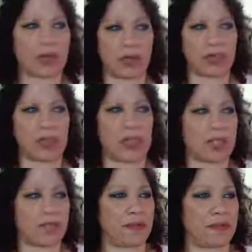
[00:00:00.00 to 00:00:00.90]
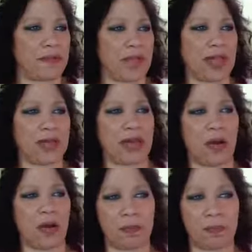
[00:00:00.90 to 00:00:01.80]
so I'm seeing a fanned
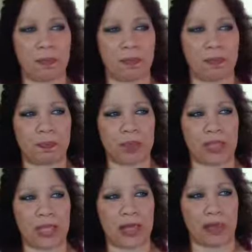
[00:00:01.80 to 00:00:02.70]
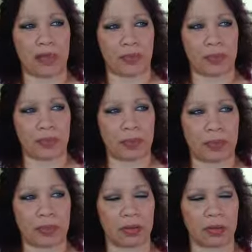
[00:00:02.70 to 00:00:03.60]
out tail of a
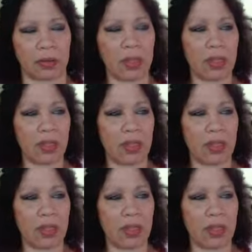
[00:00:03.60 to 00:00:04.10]
bird.